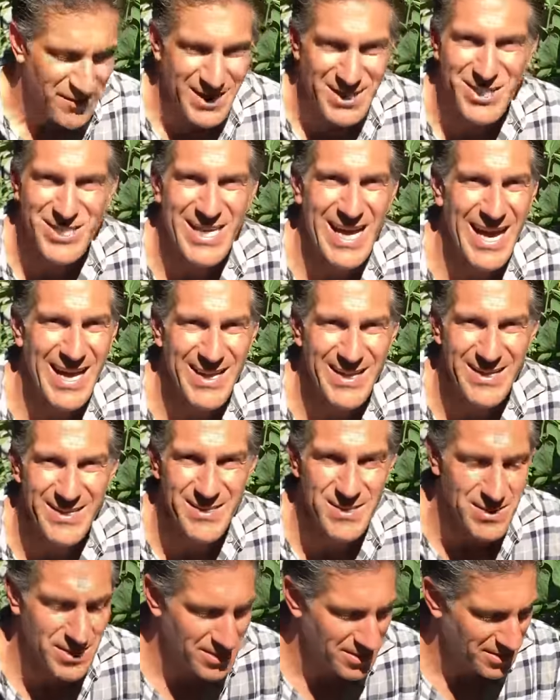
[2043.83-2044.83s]
fresh
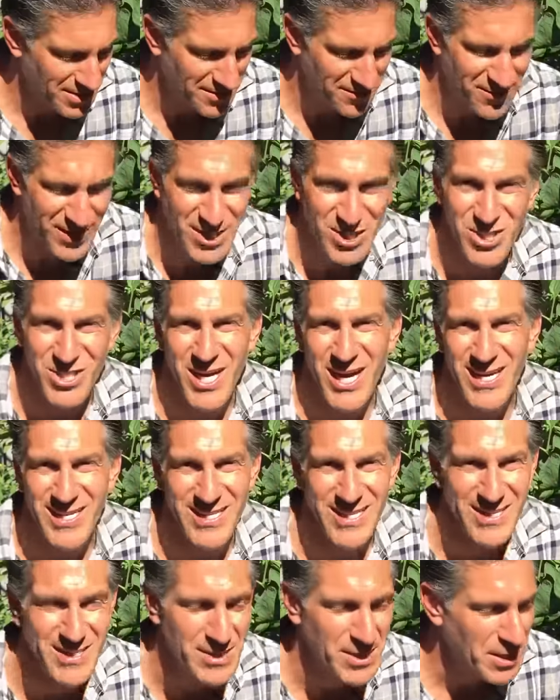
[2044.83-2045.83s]
salads, fresh
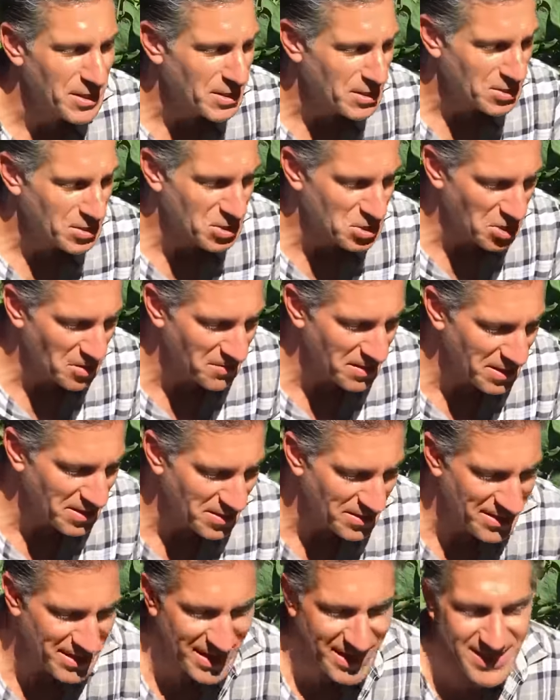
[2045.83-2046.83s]
sauces, so many
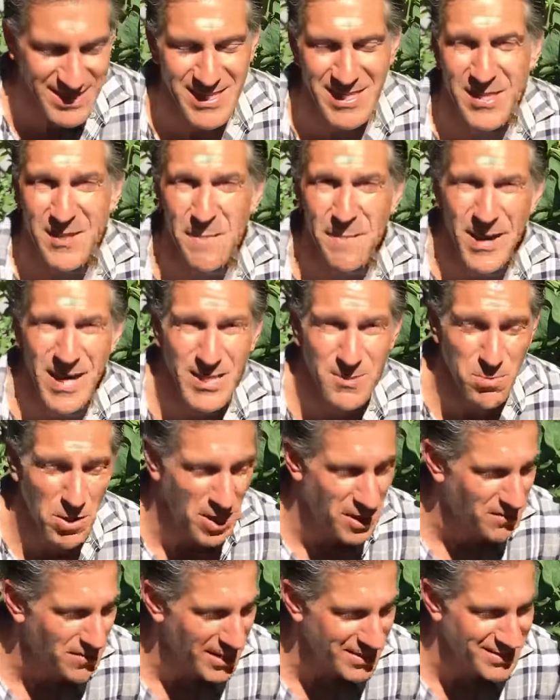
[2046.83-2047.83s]
good things. And the best
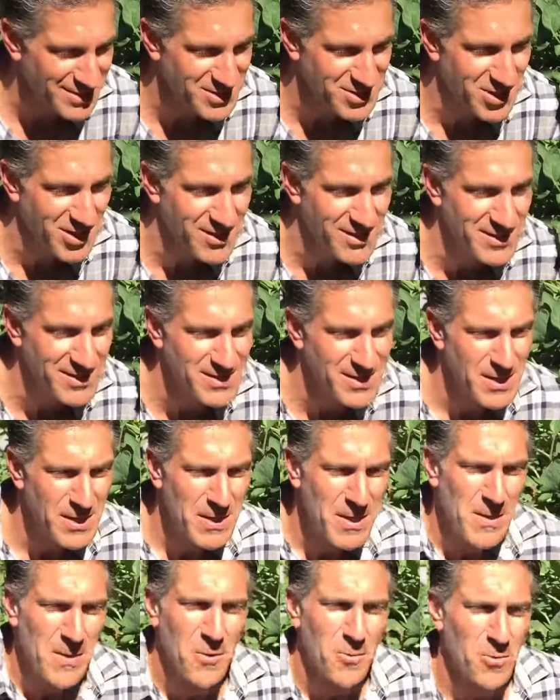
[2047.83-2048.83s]
part about this all is
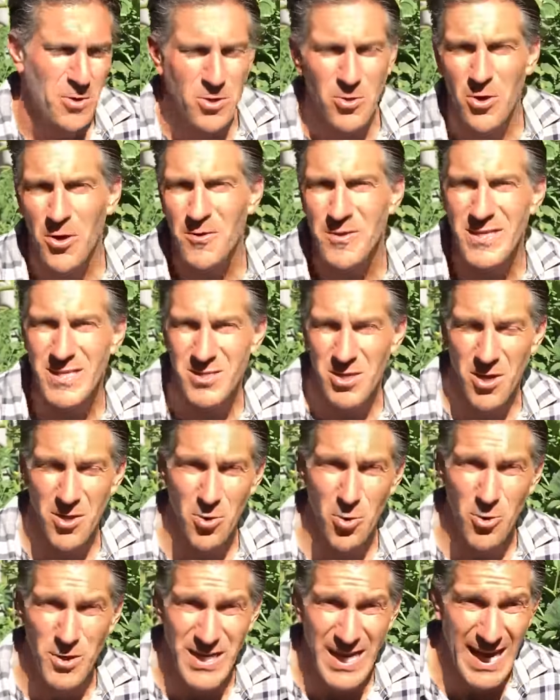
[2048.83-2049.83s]
we're growing these
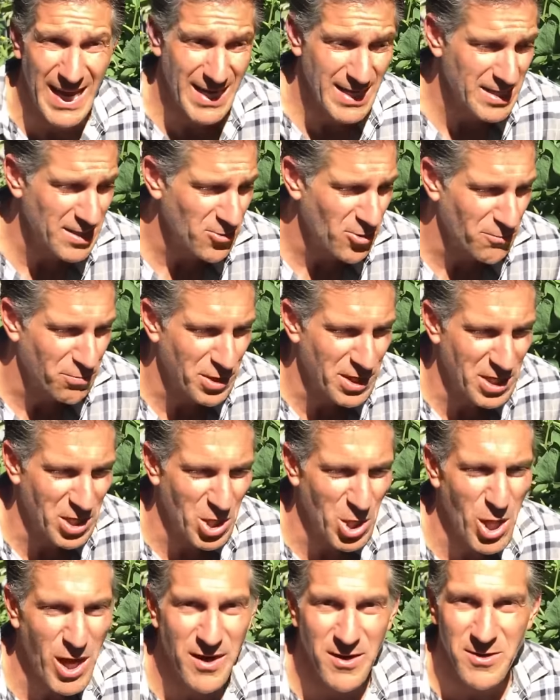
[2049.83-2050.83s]
all organically. We're putting a
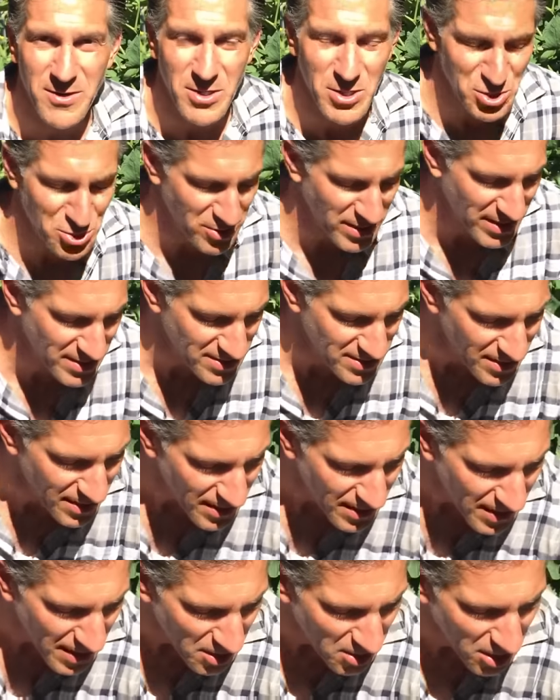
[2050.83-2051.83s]
lot of nutrients,
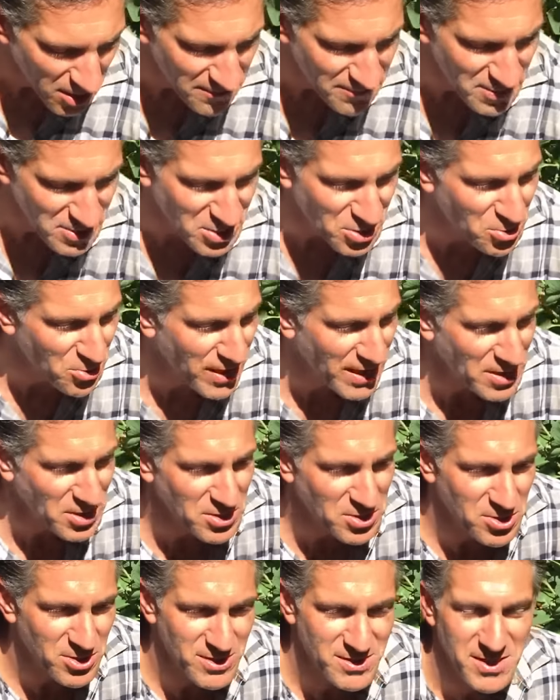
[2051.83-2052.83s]
and all of those great
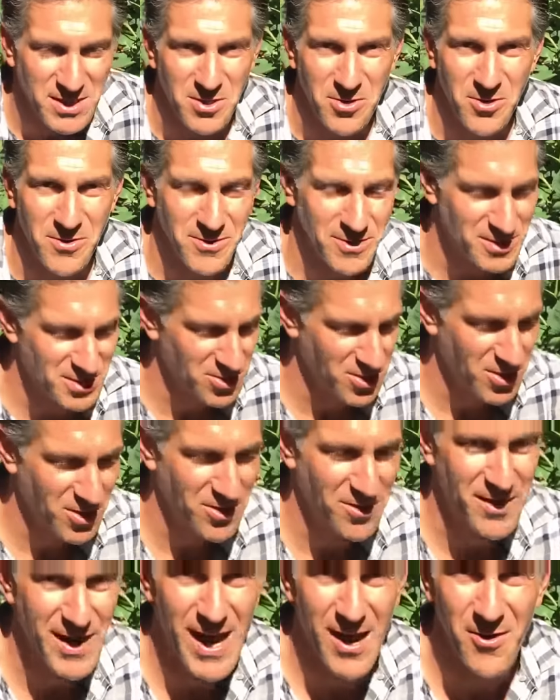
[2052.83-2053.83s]
nutrients that are going in the
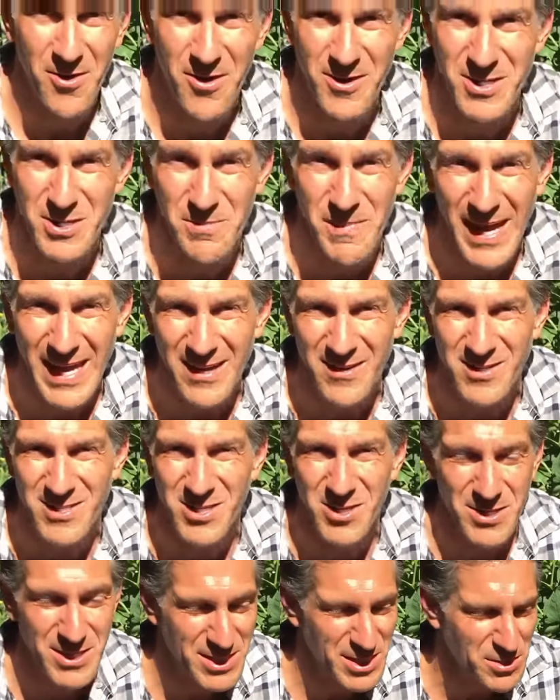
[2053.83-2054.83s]
soil are now in our tomatoes.
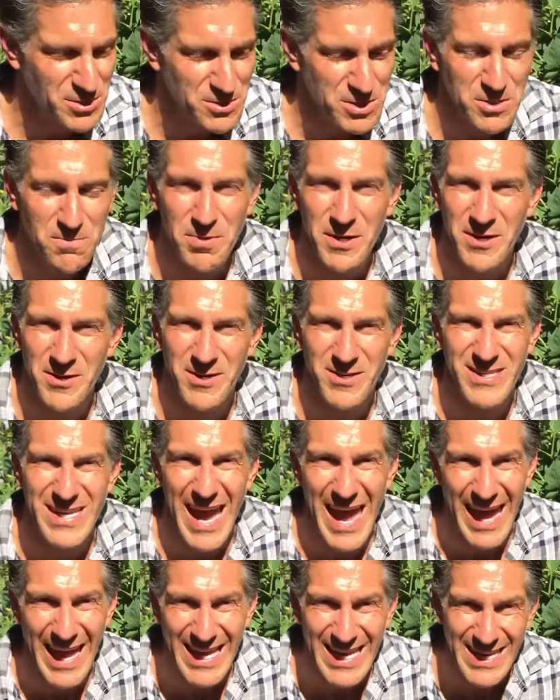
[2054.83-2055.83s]
So this is superior
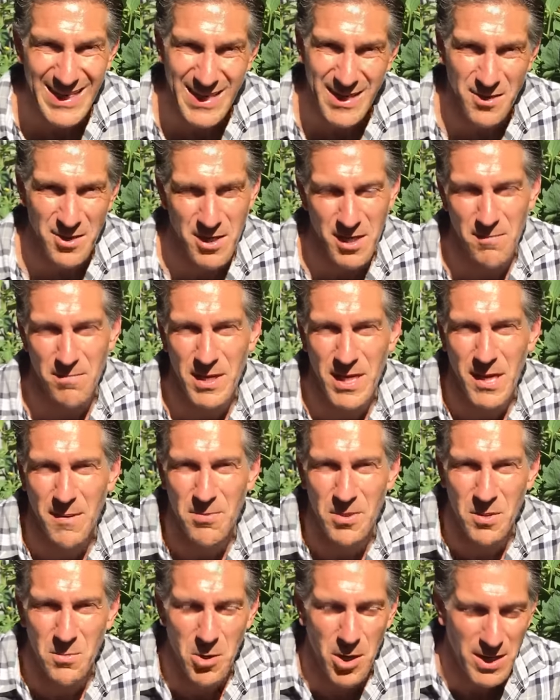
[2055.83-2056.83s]
to anything you can pick
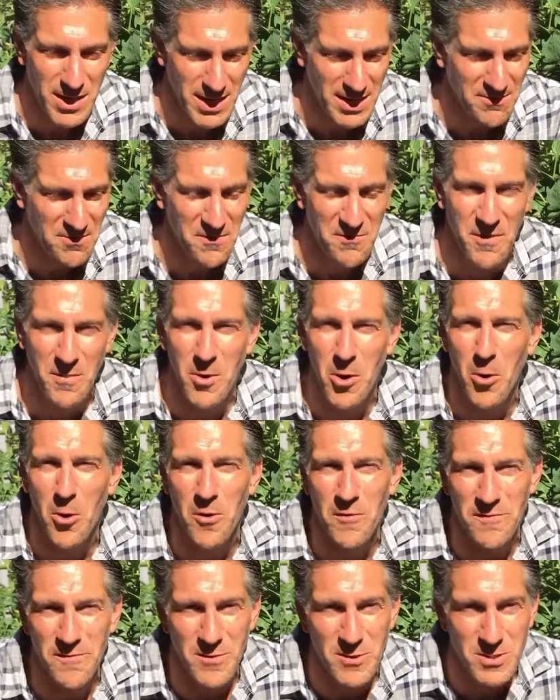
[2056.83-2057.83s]
up in the market, even from a
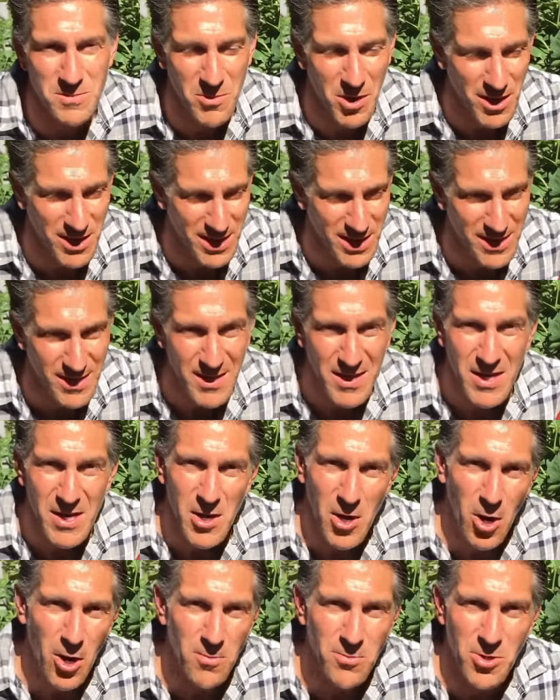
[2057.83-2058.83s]
Whole Foods market.
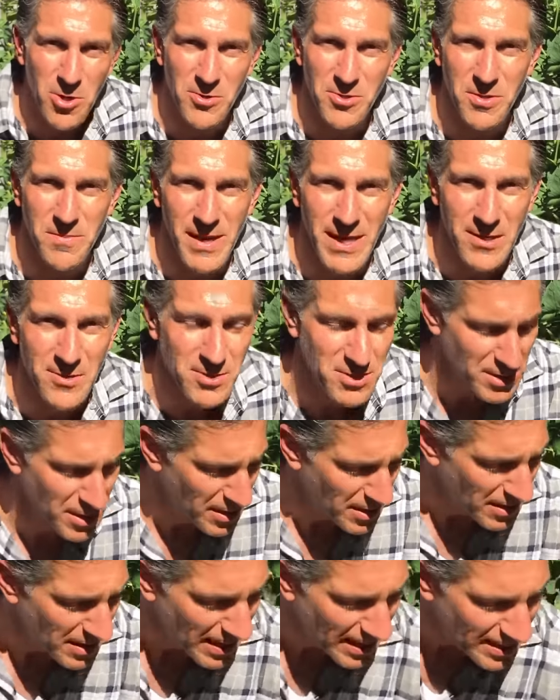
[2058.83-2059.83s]
Homegrown tomatoes
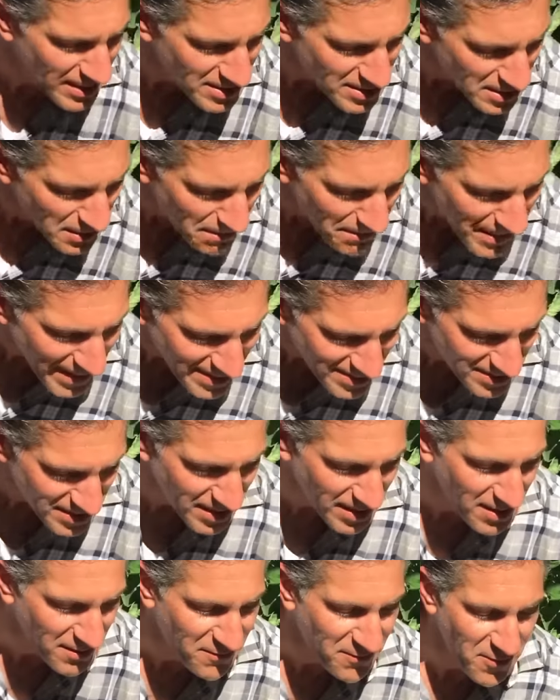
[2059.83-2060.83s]
is the best
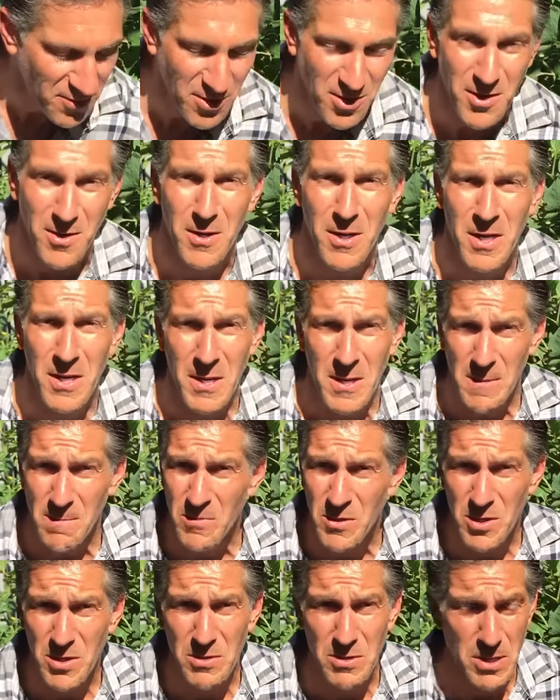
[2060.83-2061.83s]
thing for
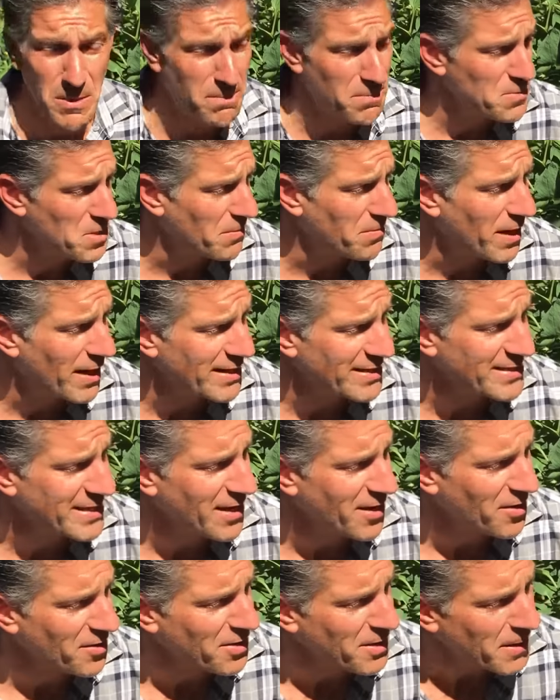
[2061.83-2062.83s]
your, your body's
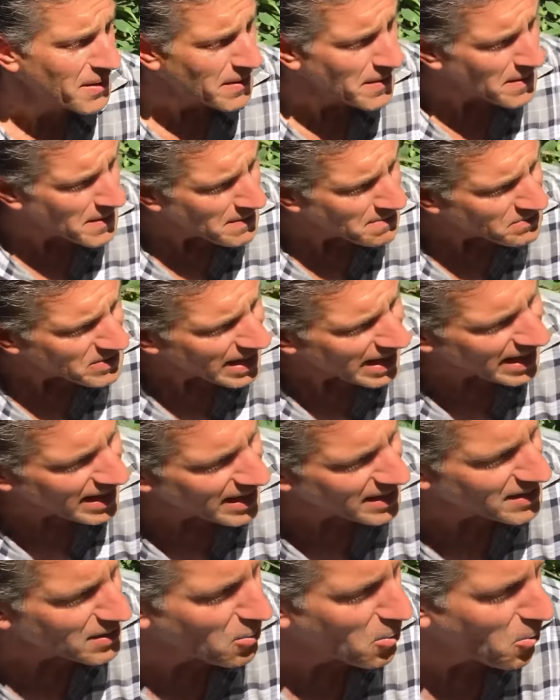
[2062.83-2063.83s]
health.
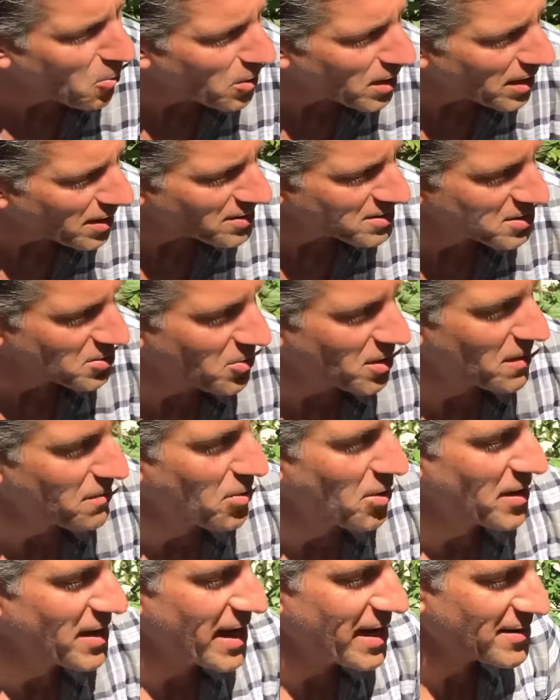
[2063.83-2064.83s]
And what I also want to
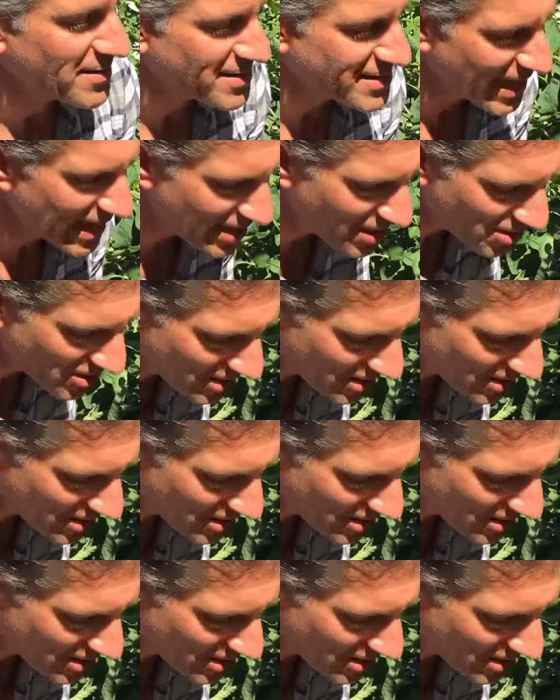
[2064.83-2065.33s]
point out is take